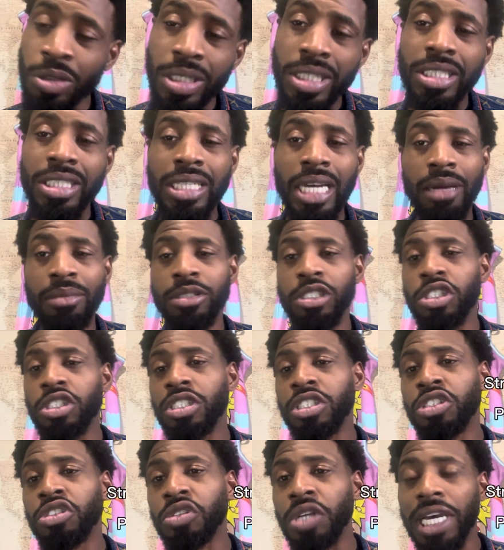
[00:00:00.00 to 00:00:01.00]
type of
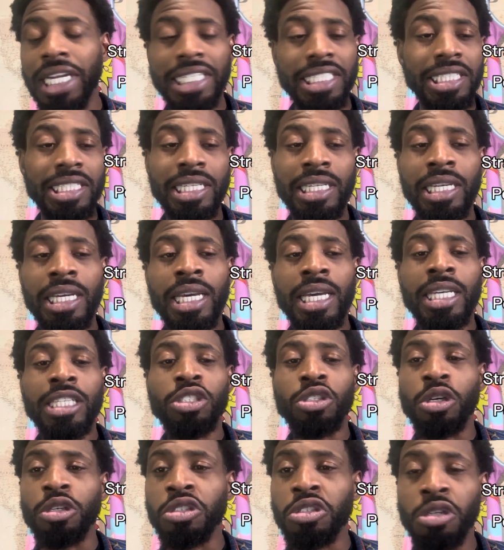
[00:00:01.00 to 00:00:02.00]
strategy.
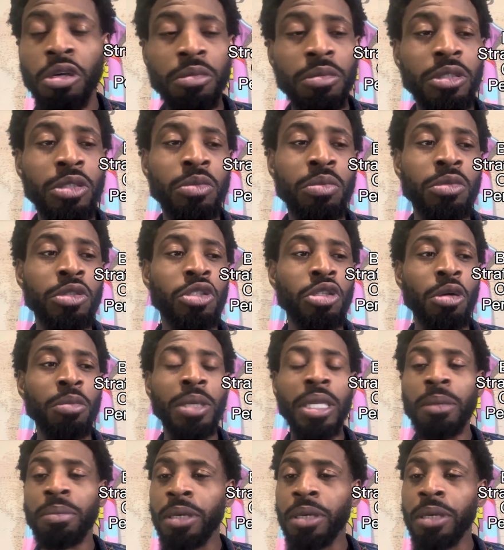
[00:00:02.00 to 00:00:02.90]
So many